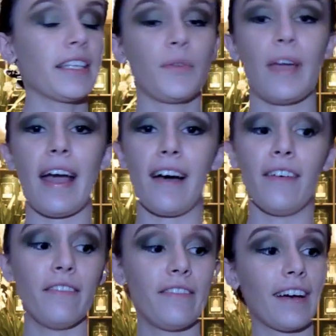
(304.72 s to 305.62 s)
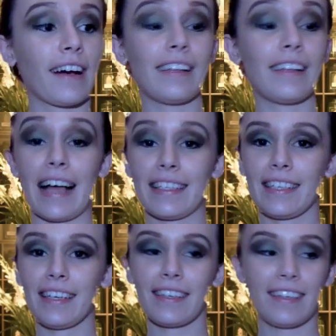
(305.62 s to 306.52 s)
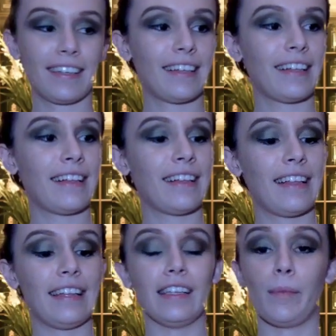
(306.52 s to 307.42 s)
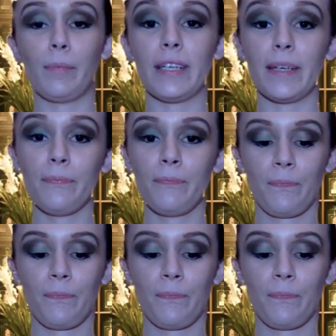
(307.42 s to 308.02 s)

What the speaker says: Next, we have a classic Lipton.